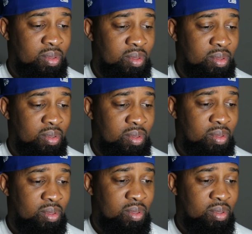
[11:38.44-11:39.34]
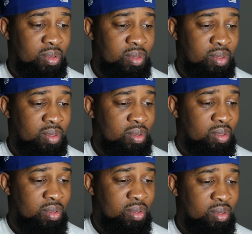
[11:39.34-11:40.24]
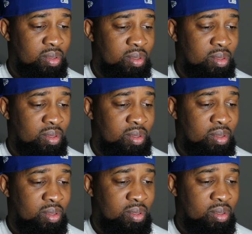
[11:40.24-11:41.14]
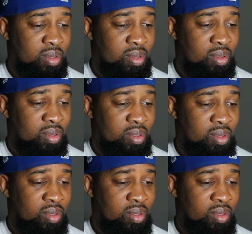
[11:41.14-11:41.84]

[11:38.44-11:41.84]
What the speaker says: No words are spoken by the person on screen.